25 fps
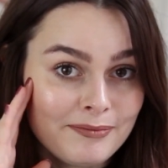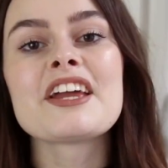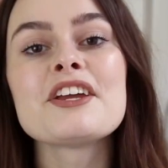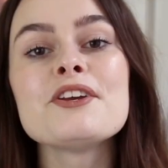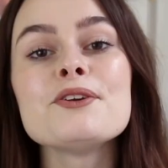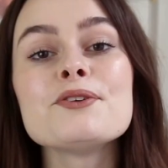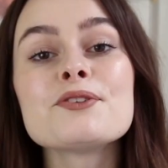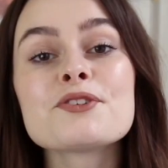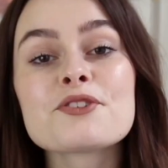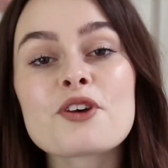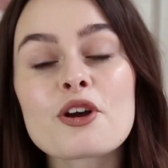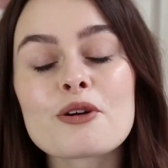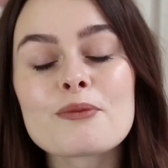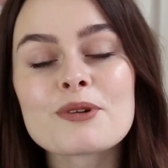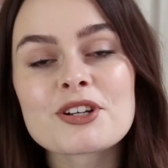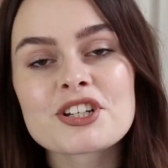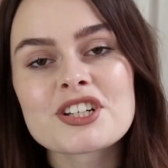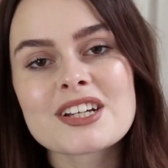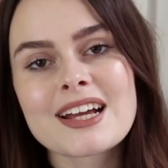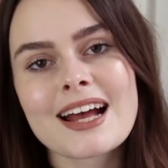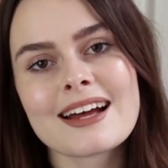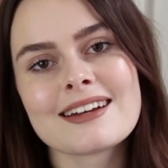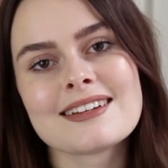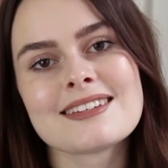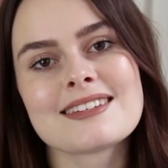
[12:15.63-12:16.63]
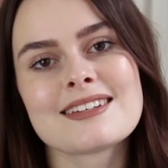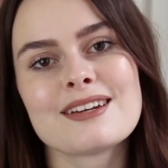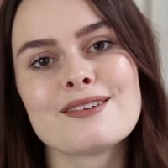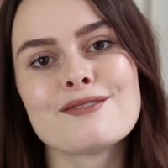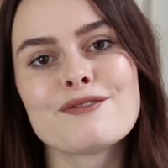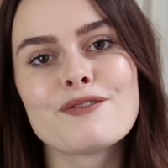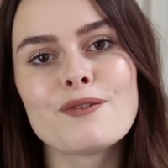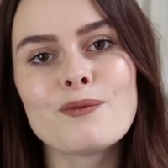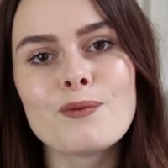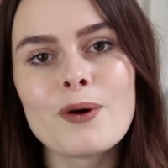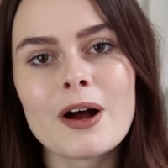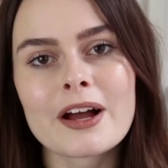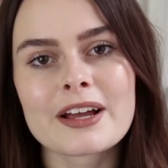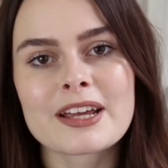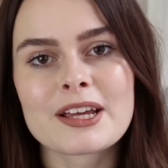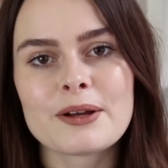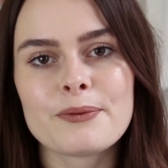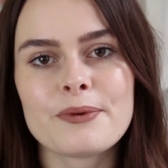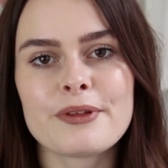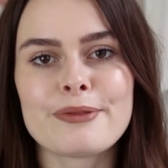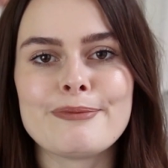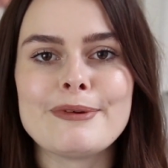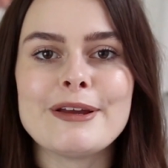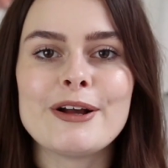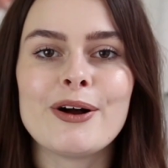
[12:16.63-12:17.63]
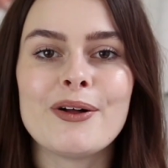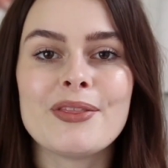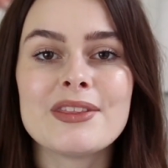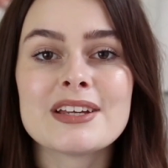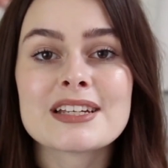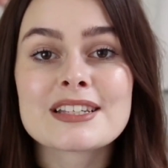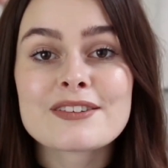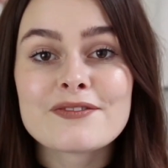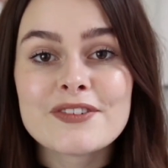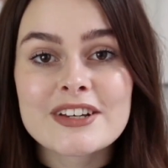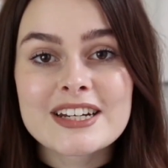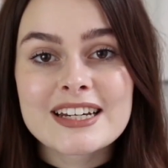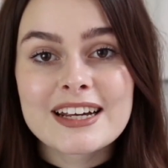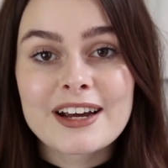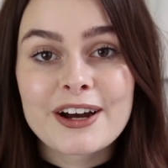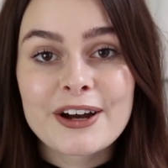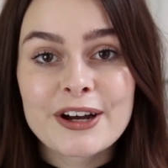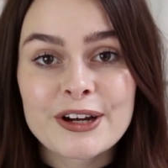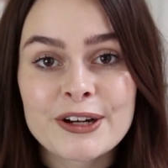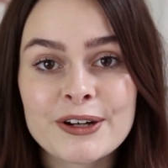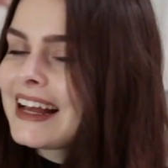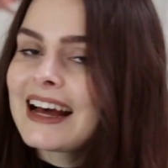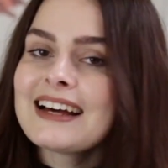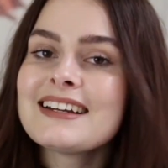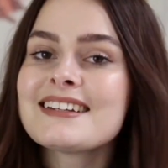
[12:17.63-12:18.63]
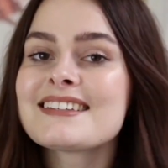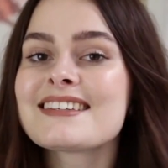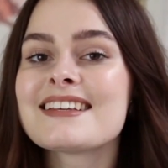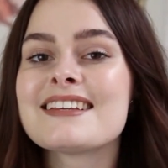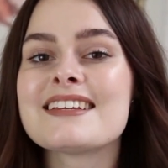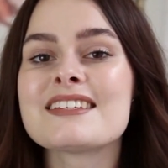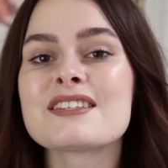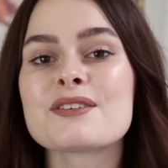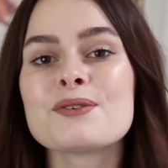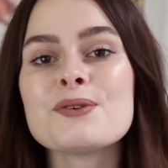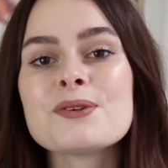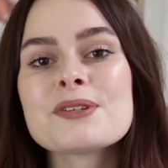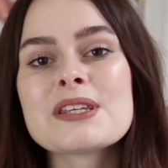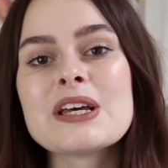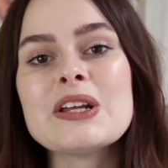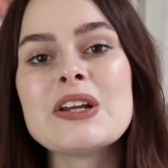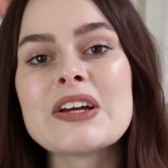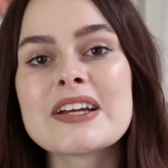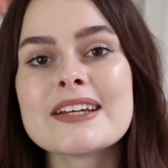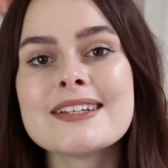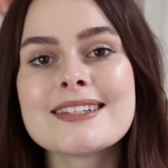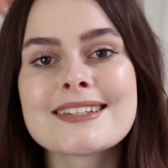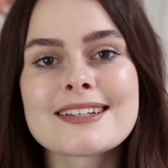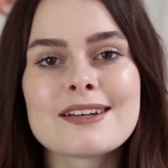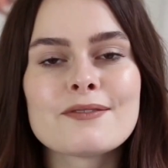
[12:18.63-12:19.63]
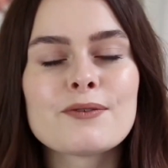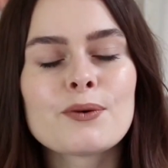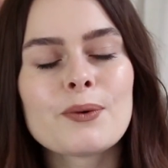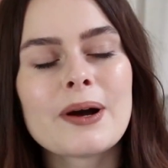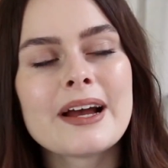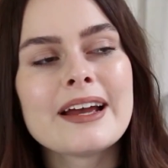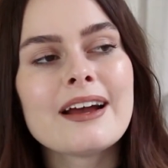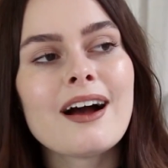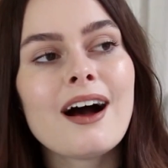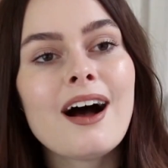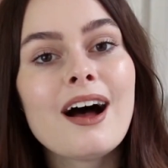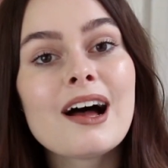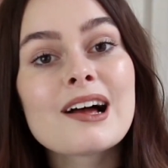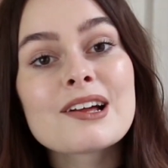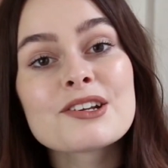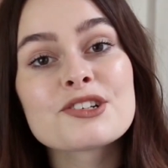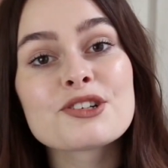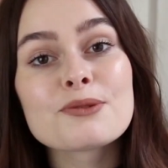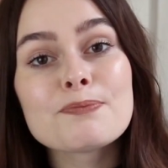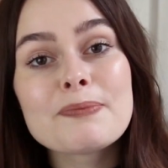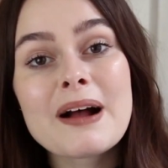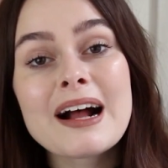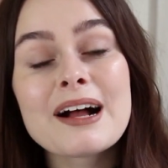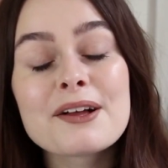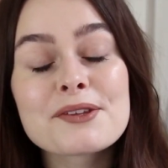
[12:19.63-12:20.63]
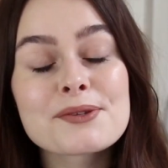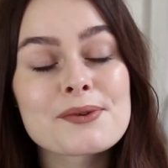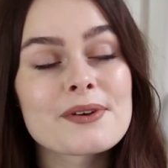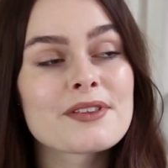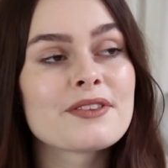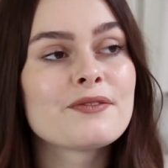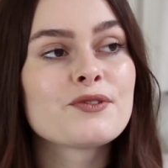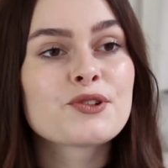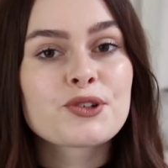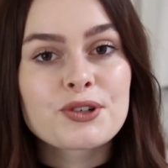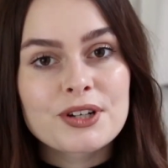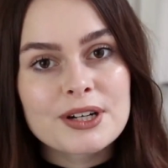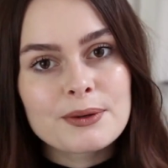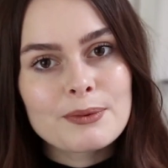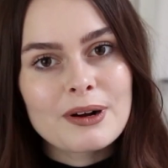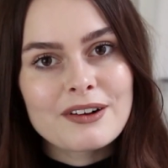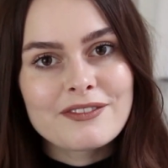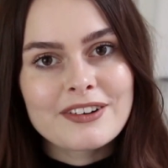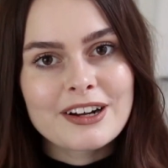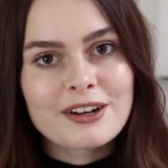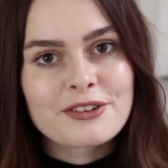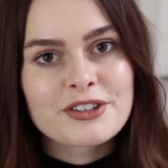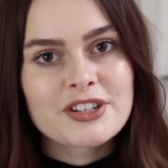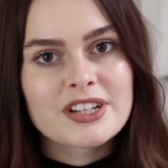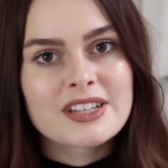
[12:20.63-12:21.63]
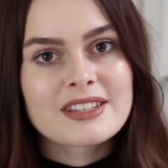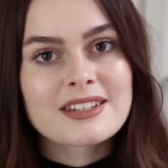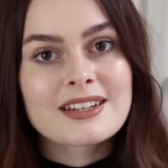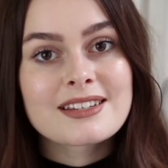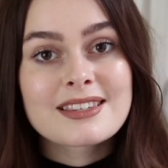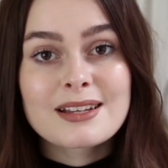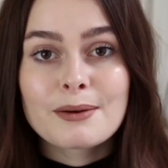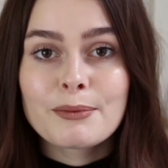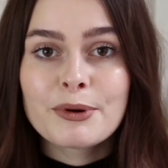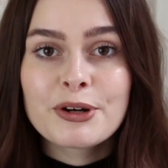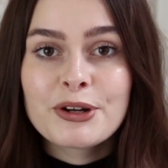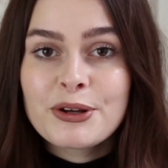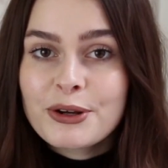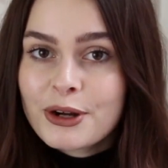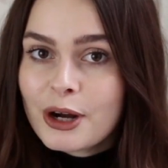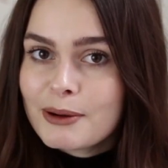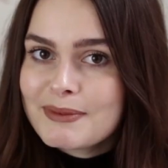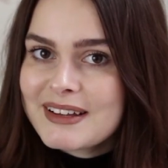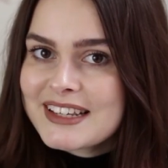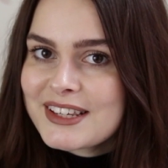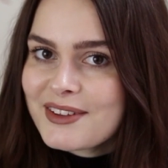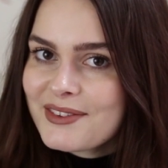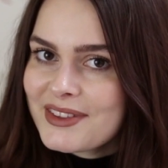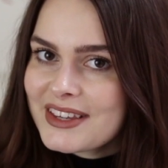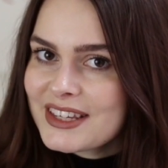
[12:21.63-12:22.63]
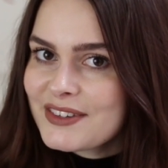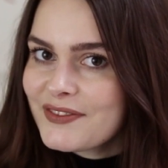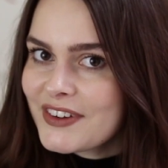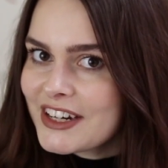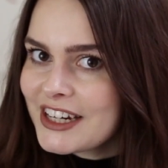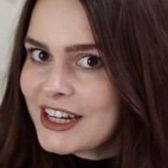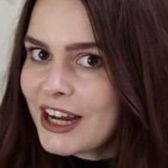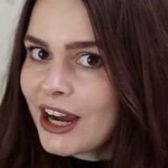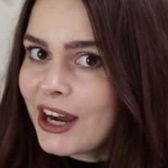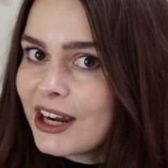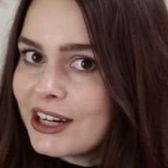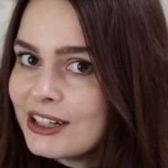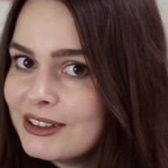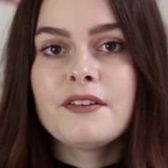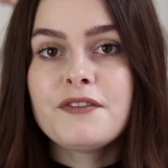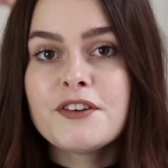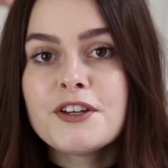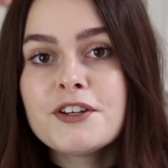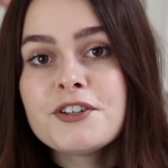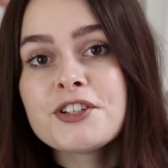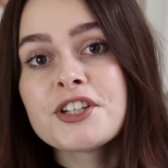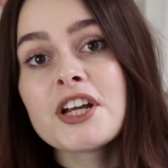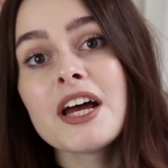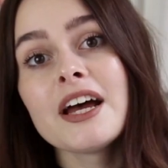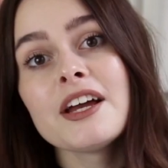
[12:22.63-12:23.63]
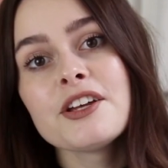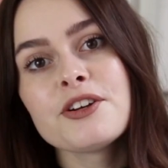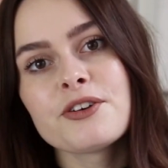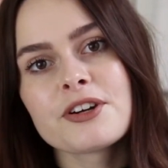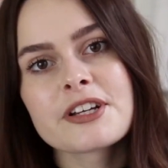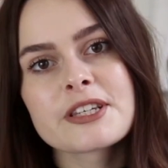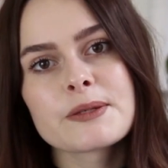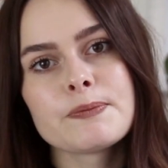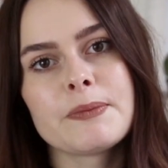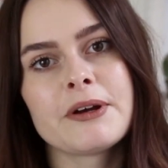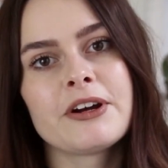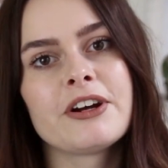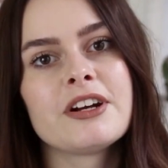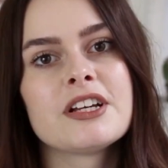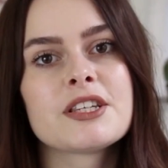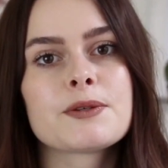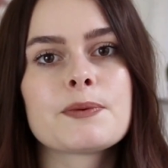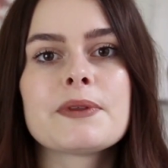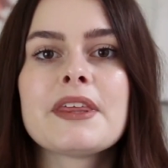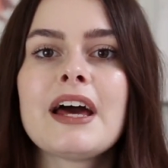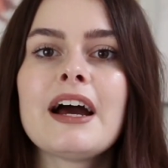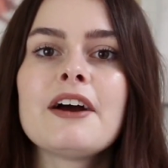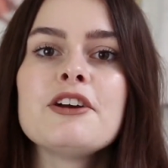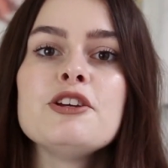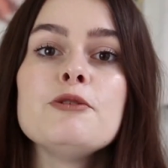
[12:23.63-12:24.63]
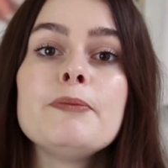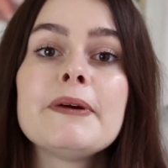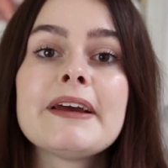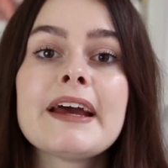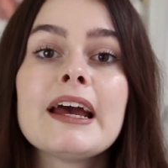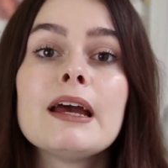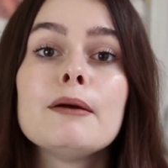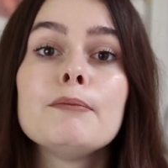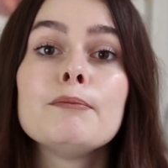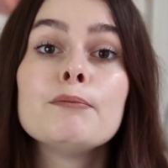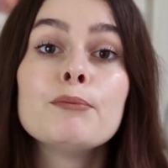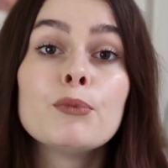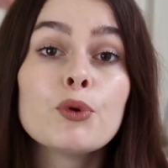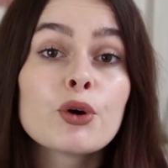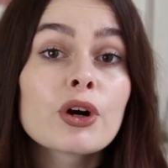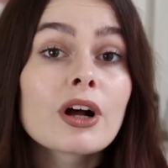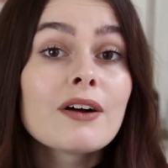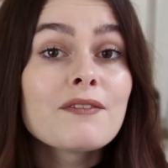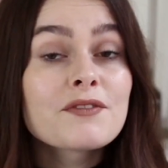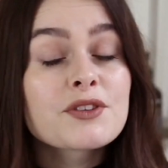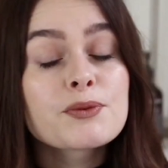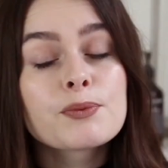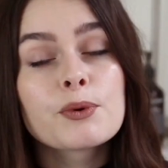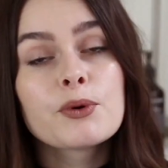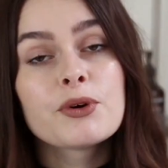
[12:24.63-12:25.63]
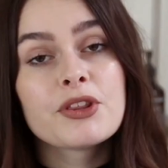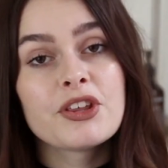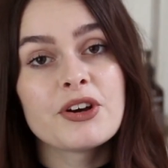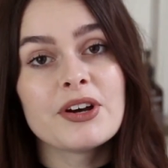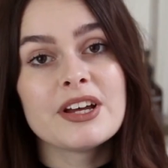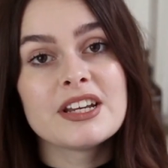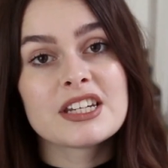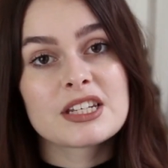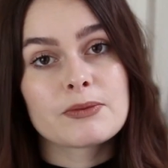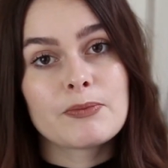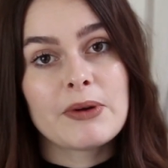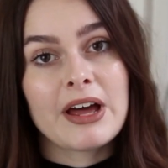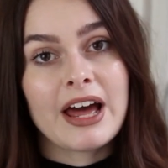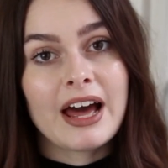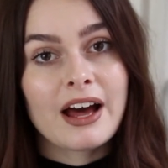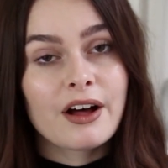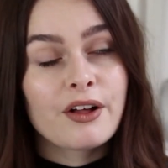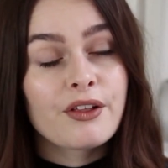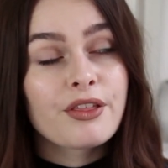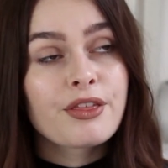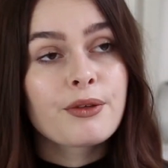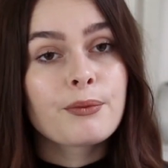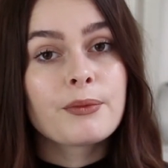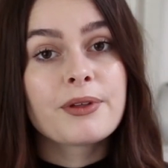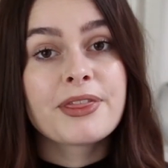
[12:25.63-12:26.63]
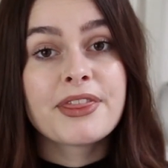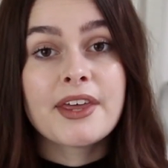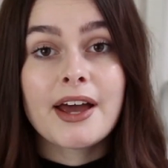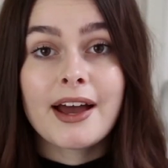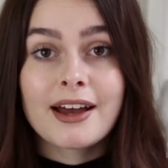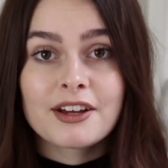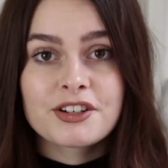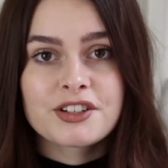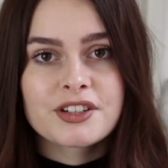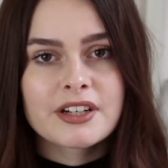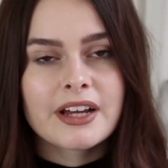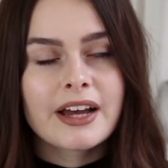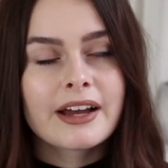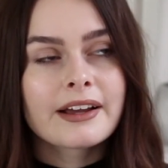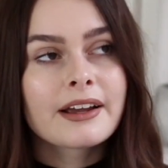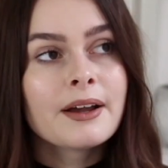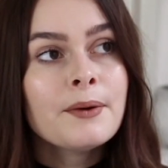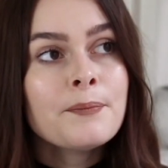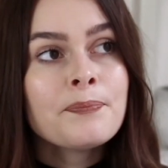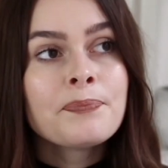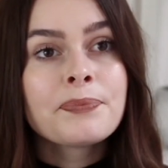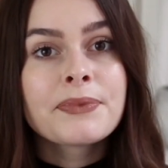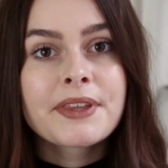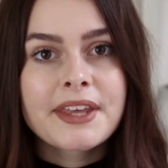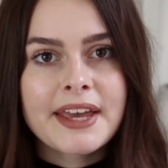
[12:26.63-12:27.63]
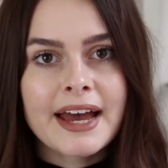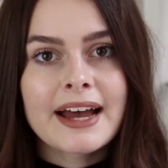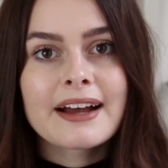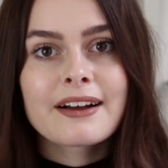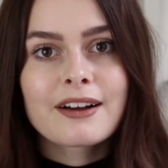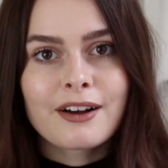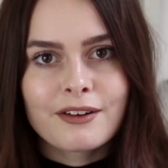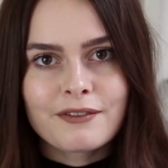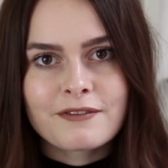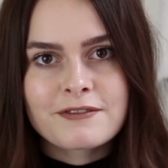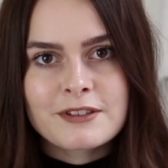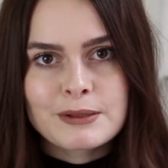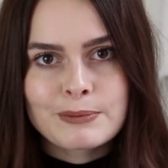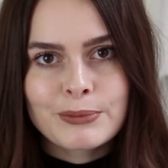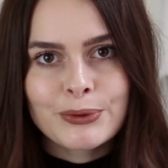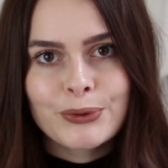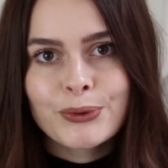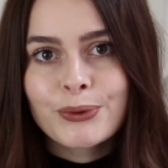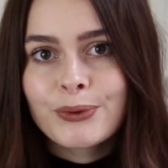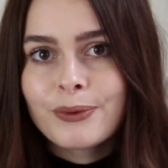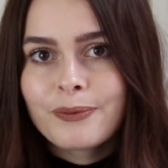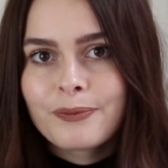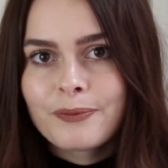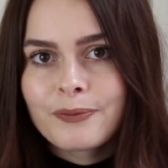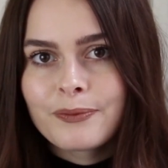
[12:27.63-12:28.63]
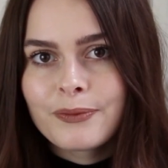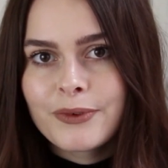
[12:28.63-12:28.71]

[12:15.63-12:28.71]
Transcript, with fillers: Thank you so much to Canesten for working with me on this video. Canesten is also looking to give away one hundred pounds worth of Treatwell vouchers to someone who comments on this video. If you share your experience with how you became more comfortable with your intimate health with the hashtag GetComfortable,